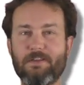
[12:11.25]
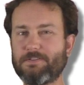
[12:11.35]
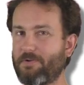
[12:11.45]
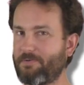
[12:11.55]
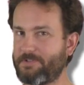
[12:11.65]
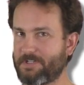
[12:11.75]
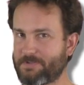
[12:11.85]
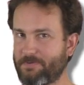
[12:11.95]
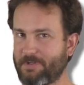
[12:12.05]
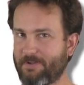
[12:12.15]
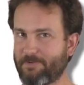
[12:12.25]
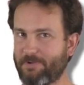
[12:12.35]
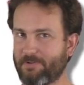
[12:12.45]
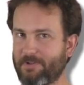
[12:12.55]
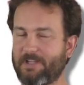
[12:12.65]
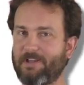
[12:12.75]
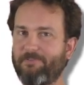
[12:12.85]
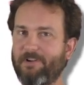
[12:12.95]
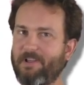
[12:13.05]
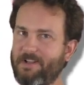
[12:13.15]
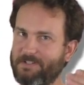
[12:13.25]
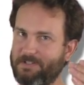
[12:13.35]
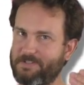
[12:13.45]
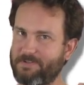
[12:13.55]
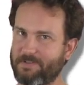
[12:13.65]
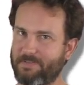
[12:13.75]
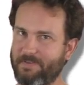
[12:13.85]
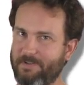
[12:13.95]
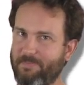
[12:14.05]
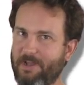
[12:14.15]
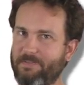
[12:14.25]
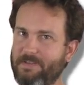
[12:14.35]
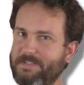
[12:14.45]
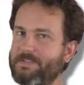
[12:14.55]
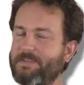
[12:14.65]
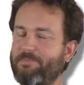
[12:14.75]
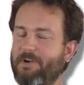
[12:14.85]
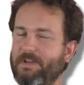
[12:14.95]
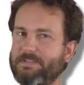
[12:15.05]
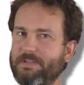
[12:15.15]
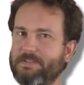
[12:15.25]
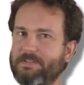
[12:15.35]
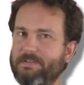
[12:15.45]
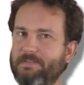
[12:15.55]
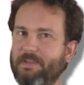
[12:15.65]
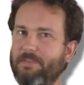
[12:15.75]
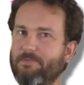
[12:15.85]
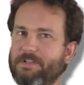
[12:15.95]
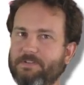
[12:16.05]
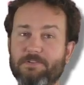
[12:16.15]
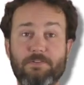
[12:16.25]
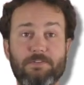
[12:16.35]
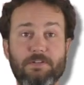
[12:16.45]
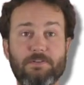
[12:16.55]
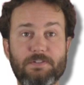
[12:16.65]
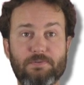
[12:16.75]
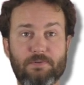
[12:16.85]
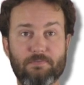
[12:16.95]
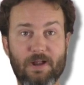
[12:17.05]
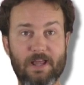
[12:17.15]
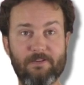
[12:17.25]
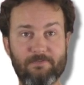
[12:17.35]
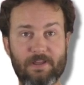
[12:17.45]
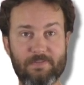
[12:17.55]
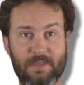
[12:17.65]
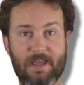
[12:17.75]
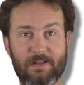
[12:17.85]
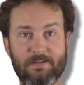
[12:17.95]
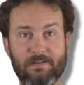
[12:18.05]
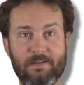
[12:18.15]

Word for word: So just whenever you're looking at phylogenies, you can think about this is the process that the researchers use to arrive at that